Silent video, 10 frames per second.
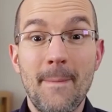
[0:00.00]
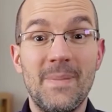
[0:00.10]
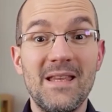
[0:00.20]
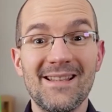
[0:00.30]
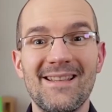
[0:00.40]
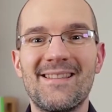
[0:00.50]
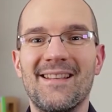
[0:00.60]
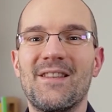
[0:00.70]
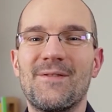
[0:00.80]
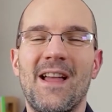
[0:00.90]
Besides
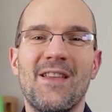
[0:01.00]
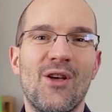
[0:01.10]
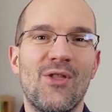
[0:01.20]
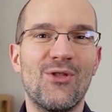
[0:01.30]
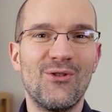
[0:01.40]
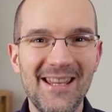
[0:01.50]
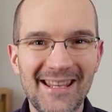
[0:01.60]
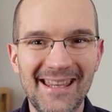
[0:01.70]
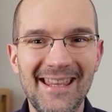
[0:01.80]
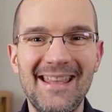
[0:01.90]
satisfying the 3
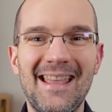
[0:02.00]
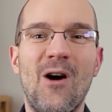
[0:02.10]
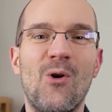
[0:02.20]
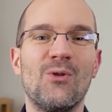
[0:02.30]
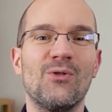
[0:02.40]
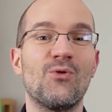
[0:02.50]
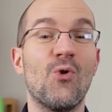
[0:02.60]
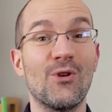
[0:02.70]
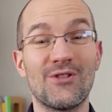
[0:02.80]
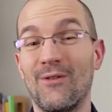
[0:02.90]
key
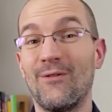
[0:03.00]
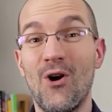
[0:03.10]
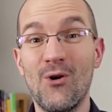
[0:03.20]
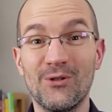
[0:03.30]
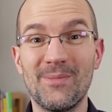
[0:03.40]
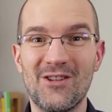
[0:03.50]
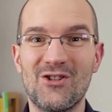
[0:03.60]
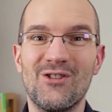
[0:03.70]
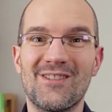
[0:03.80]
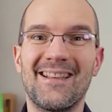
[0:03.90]
goals of
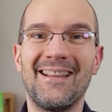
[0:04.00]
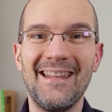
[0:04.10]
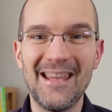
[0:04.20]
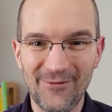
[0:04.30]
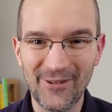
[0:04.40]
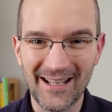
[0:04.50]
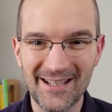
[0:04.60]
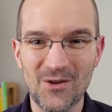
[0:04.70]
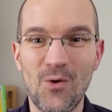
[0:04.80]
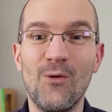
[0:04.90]
automations,
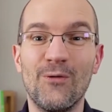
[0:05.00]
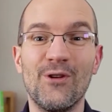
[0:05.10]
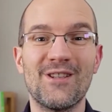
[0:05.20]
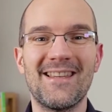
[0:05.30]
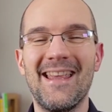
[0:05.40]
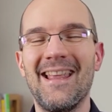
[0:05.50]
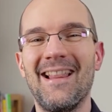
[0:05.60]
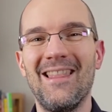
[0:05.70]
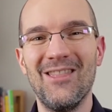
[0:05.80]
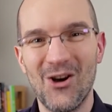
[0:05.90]
ClickFunnels offers a
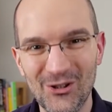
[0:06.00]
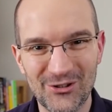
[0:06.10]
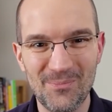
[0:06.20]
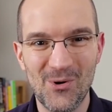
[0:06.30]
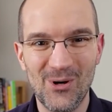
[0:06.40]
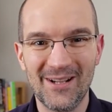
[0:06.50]
lot more.